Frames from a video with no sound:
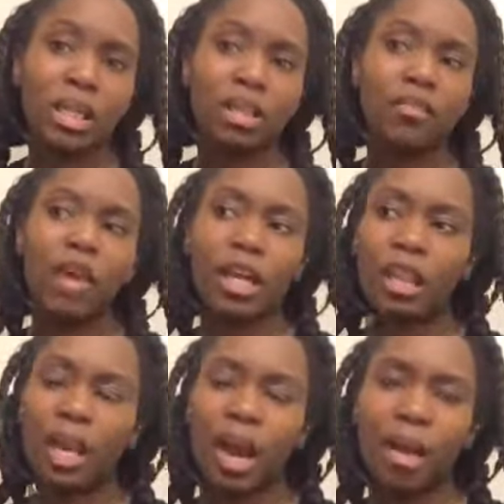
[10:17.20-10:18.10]
the
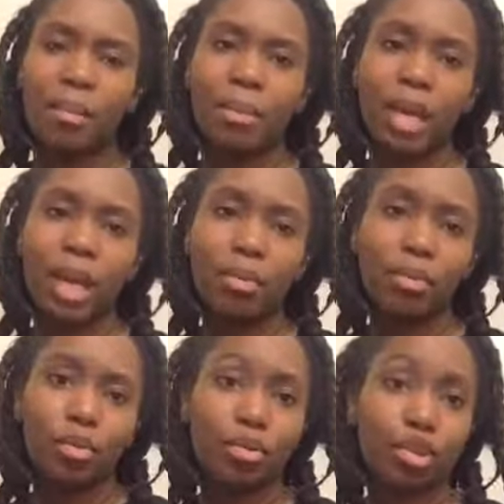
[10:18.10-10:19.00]
fact that I'm
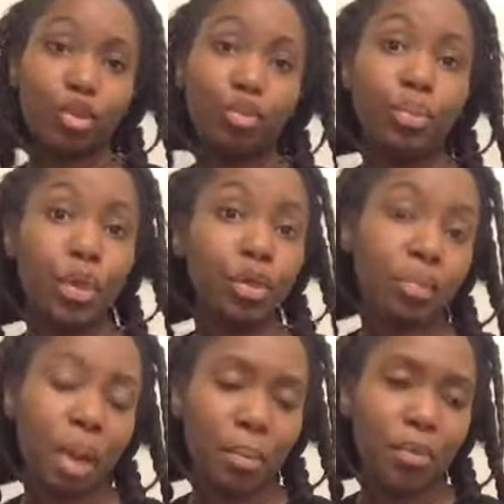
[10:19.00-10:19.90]
able to
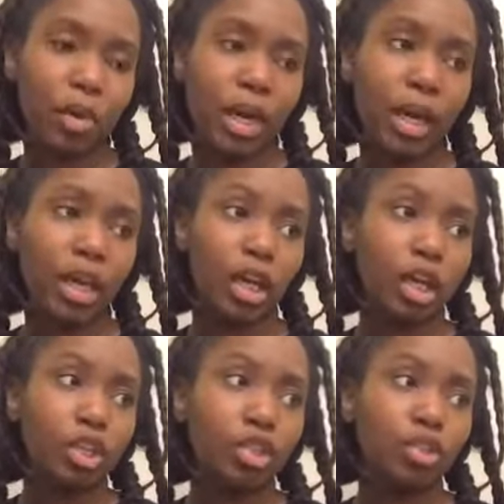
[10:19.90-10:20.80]
build my brand,
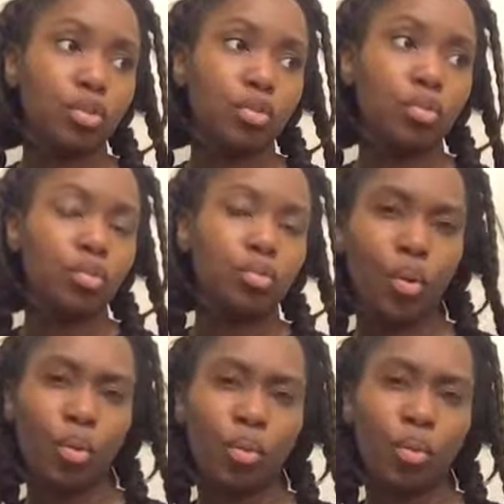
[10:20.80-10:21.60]
to